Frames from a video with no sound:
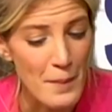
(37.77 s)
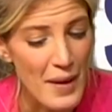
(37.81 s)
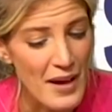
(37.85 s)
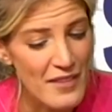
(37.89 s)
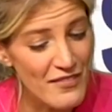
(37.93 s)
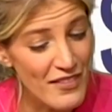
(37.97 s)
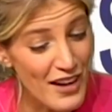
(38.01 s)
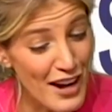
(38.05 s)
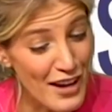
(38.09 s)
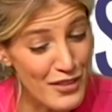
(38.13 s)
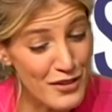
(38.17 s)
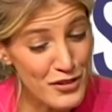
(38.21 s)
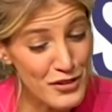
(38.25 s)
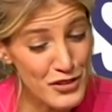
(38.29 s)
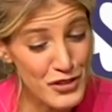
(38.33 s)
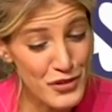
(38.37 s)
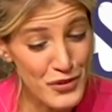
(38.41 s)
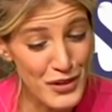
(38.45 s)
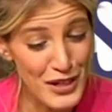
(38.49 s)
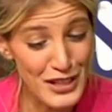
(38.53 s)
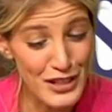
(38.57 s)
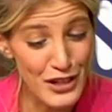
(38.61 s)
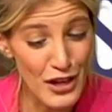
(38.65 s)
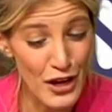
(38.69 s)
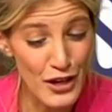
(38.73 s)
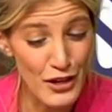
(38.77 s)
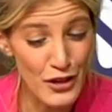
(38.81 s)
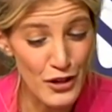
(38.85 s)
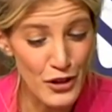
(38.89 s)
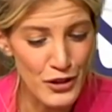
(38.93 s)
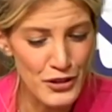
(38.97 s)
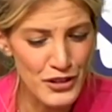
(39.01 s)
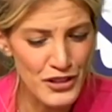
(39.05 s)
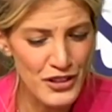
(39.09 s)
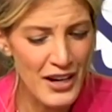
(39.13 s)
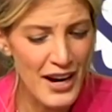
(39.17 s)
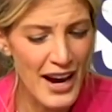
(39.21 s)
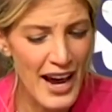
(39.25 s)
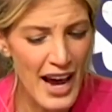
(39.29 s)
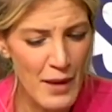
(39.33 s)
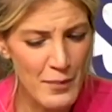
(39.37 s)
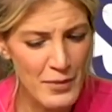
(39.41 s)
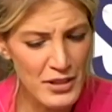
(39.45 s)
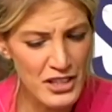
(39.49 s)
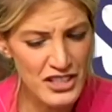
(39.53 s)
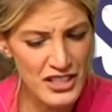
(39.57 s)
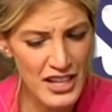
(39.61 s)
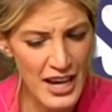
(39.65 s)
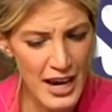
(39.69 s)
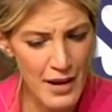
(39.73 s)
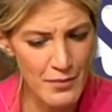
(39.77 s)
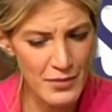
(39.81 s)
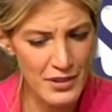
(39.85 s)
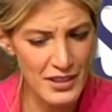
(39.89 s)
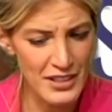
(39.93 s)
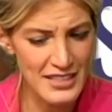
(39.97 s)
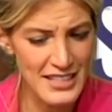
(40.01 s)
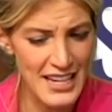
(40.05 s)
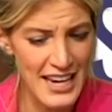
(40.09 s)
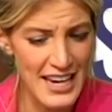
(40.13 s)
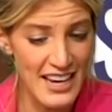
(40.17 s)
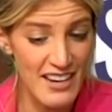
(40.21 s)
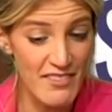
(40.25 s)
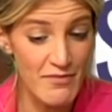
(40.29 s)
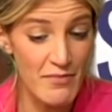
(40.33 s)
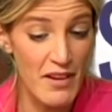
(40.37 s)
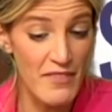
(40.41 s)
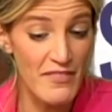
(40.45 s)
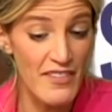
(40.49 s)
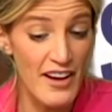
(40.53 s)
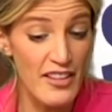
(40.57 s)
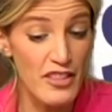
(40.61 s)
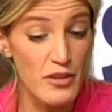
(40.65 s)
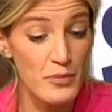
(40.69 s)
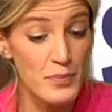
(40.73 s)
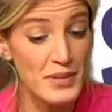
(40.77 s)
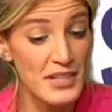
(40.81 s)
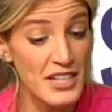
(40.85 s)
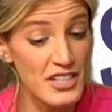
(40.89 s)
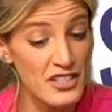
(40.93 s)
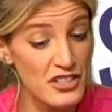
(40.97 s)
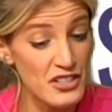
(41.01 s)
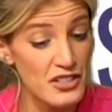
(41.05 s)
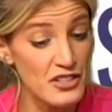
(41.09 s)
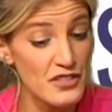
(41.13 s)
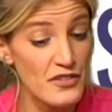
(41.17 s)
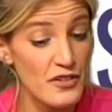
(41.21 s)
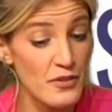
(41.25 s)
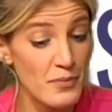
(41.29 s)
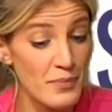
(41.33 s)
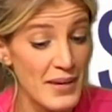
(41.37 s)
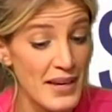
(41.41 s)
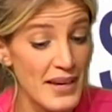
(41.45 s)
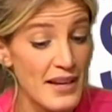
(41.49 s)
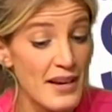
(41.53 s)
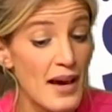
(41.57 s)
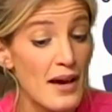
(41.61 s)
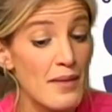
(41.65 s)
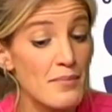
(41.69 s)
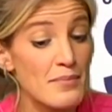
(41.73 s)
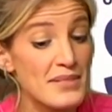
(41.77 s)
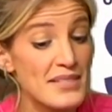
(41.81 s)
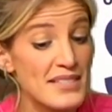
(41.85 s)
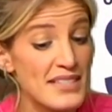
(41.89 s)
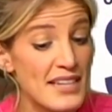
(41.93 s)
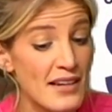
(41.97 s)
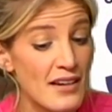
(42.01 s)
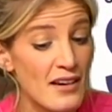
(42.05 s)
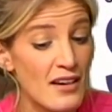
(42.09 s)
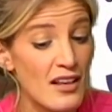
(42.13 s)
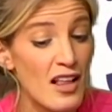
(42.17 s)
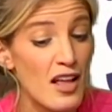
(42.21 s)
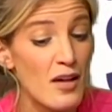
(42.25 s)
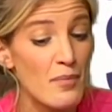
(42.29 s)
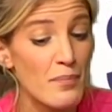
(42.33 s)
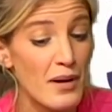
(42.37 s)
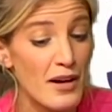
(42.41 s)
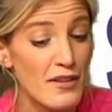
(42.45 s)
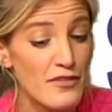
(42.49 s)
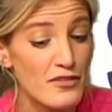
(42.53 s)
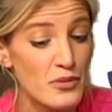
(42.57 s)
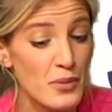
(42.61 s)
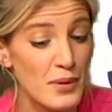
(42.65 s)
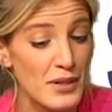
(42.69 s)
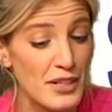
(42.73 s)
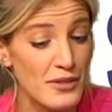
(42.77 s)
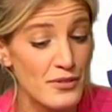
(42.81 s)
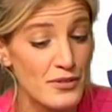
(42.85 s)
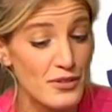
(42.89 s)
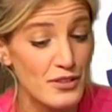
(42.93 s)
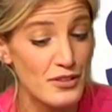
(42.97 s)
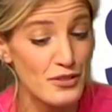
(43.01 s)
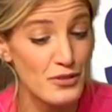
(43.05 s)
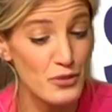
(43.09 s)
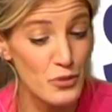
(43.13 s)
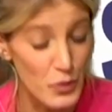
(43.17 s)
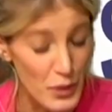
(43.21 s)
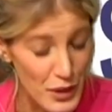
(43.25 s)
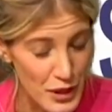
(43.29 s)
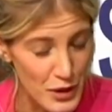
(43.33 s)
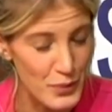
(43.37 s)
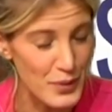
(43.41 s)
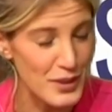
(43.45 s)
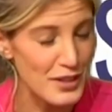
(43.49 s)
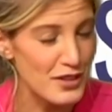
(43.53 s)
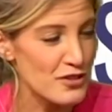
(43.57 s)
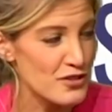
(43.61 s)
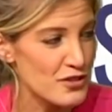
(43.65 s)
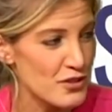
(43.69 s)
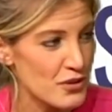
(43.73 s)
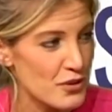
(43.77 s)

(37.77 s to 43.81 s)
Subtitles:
My father's a green card holder. How much time will it take if my father petitions for me? I'm single, above 21 years